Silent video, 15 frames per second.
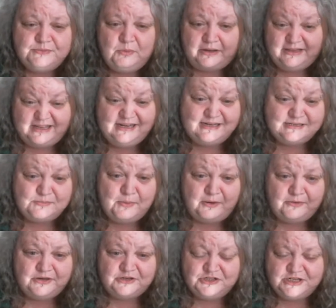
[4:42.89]
Well, it is
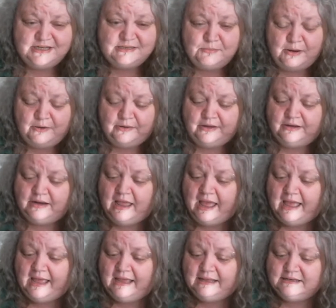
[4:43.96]
American. She's American,
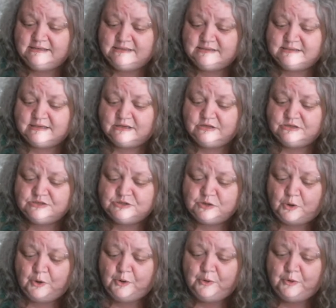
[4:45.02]
and
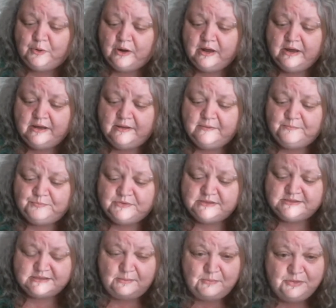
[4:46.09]
so
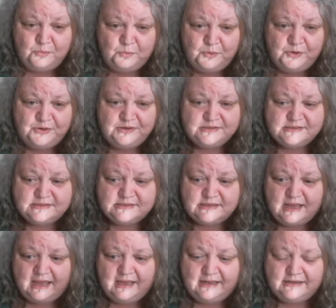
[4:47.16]
some of the words
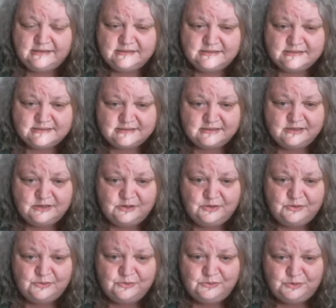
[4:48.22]
and
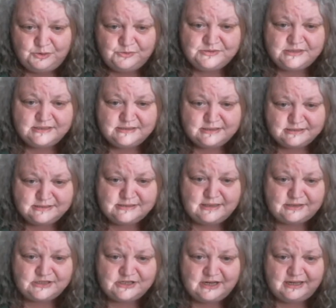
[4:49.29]
usage and
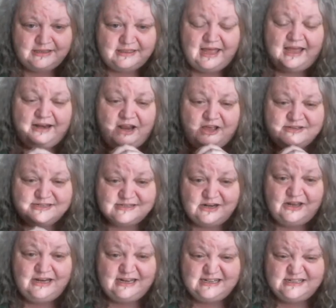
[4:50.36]
such like that are
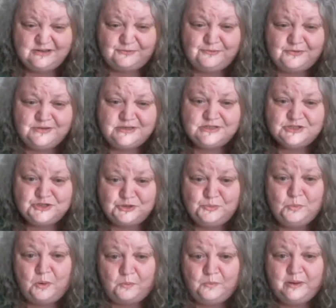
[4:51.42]
slightly different
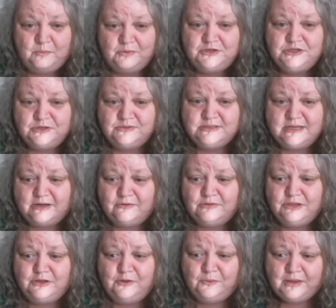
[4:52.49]
to what we would use here
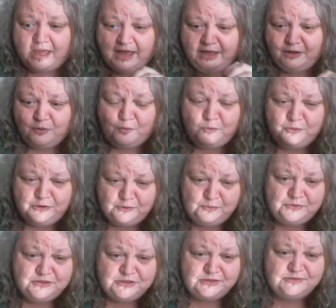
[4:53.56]
in the UK or you
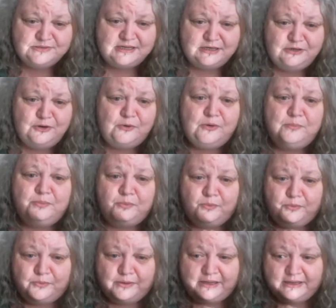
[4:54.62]
would use in Europe
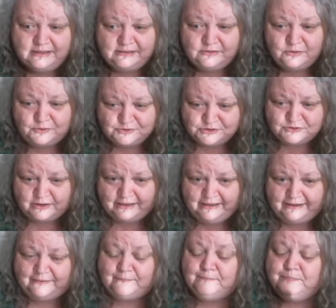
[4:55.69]
or in
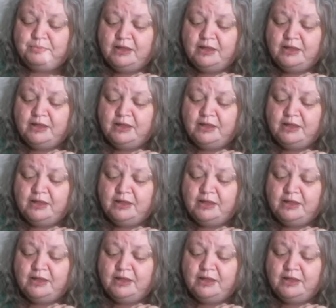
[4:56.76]
Australia.